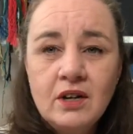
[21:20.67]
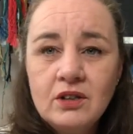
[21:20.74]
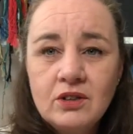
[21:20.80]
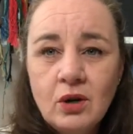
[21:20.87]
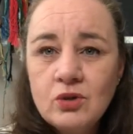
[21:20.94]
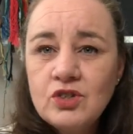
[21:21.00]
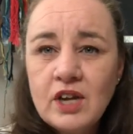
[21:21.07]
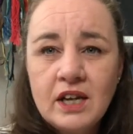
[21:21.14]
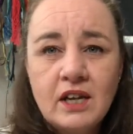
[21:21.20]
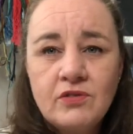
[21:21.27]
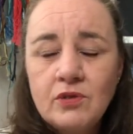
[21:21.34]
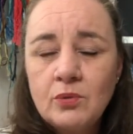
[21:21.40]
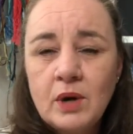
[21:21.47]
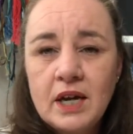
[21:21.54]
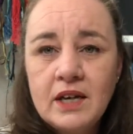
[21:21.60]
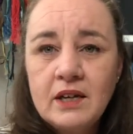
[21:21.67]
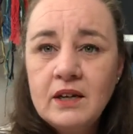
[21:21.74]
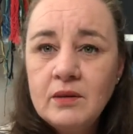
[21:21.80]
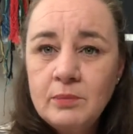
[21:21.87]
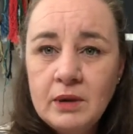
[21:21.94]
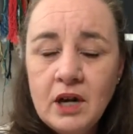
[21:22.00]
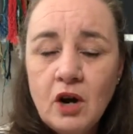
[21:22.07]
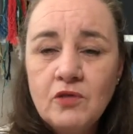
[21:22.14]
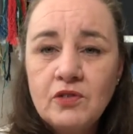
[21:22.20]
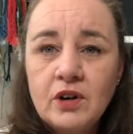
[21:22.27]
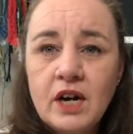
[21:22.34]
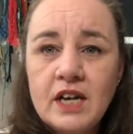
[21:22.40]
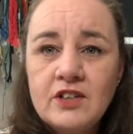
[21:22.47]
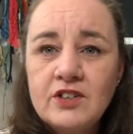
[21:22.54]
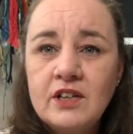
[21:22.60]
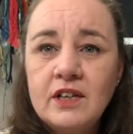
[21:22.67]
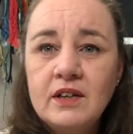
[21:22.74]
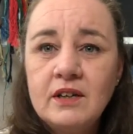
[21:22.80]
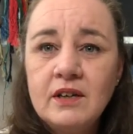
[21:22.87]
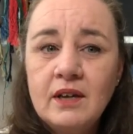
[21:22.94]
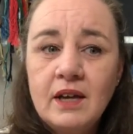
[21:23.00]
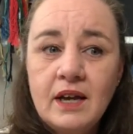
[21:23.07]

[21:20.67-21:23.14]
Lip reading: don't say giveaway, be over 18,